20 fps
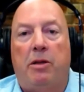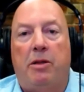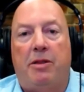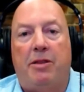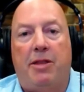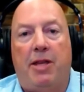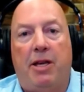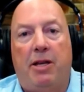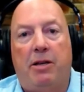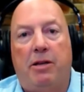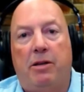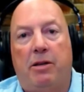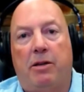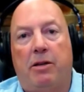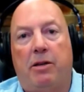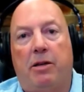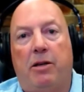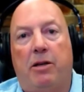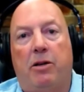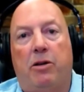then,
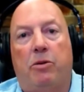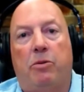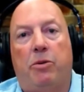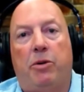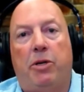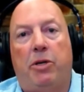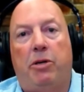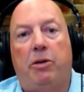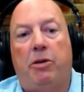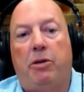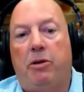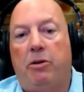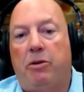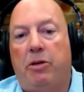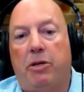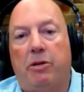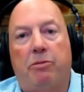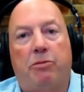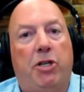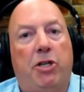you
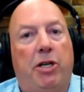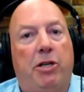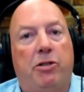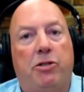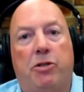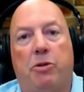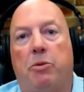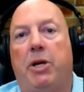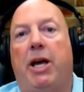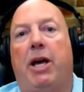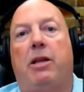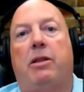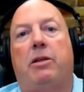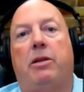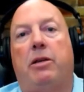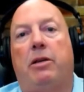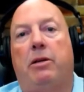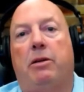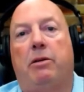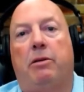can change the
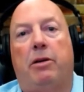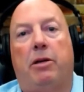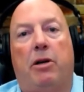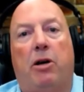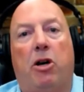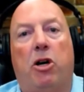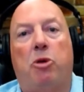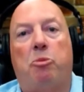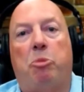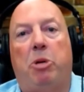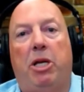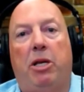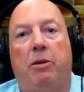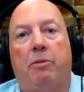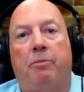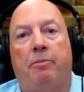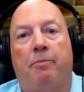reality in a heartbeat.